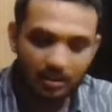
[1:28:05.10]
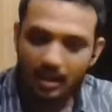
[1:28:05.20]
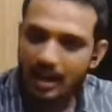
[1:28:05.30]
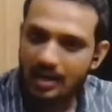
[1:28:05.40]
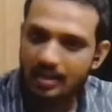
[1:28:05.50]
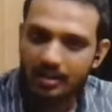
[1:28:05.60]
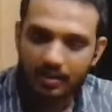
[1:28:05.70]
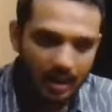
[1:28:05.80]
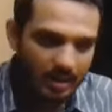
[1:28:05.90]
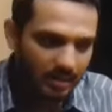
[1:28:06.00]
you can't
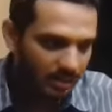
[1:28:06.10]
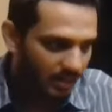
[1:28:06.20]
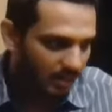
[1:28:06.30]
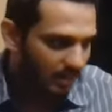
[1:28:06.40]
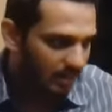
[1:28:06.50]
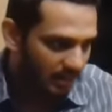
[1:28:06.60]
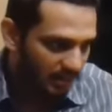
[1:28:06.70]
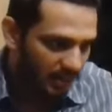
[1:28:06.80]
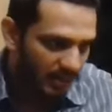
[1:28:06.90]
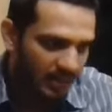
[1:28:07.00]
you can't
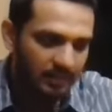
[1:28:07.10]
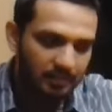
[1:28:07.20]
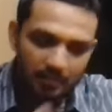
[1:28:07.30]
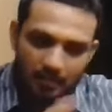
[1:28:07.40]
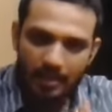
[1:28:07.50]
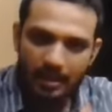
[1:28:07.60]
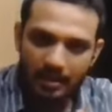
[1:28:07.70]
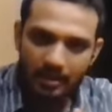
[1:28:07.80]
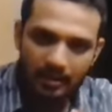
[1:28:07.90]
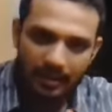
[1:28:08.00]
really
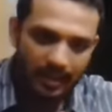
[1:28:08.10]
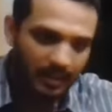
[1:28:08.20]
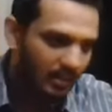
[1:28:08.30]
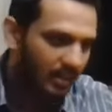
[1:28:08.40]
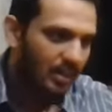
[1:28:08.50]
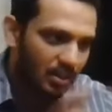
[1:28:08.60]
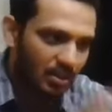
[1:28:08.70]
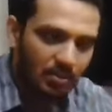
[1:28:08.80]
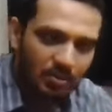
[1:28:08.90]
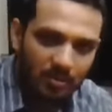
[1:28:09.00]
you know get
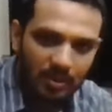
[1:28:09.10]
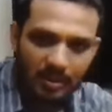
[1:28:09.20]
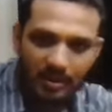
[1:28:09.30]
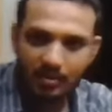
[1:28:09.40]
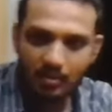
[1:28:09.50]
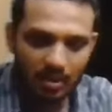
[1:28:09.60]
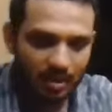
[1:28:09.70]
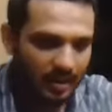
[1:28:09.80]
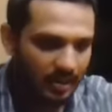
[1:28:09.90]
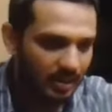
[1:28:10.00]
into uh, a
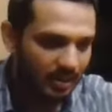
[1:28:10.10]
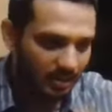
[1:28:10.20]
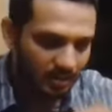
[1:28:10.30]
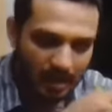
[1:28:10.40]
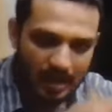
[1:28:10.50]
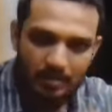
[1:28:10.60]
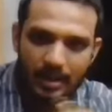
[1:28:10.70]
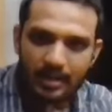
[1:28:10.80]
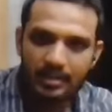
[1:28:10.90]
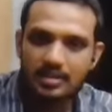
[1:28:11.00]
wall and uh,
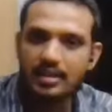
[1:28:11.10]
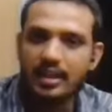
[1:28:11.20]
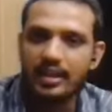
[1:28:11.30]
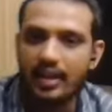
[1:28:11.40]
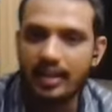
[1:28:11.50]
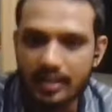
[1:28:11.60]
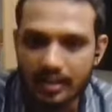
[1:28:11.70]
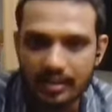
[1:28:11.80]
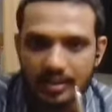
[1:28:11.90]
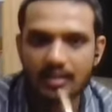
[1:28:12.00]
manipulate this
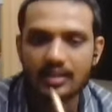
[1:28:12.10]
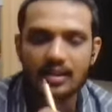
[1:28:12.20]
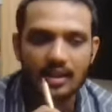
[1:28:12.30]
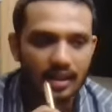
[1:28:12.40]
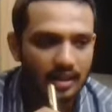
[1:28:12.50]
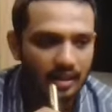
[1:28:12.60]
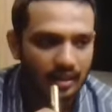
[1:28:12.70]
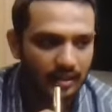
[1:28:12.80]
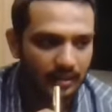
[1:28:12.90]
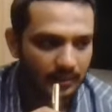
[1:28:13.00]
interior uh,
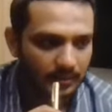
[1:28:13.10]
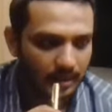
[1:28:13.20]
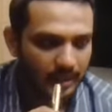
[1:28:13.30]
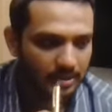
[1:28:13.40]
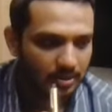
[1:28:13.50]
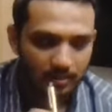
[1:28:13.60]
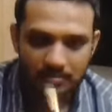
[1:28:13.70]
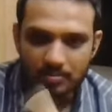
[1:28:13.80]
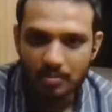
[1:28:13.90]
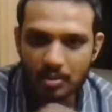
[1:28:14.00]
uh right so
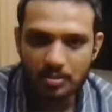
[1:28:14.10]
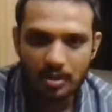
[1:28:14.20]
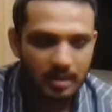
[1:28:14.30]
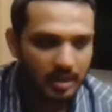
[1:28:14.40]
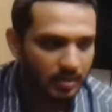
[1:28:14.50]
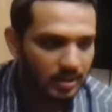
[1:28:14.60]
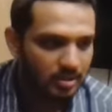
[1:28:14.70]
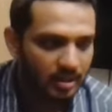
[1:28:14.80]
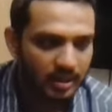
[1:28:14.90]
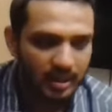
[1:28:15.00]
most probably it will be
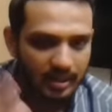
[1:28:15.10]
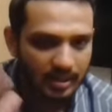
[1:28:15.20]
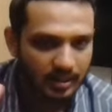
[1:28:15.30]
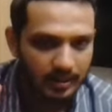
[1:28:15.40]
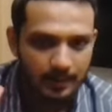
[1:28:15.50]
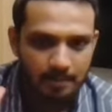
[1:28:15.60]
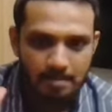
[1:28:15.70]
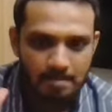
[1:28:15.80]
solid and uh,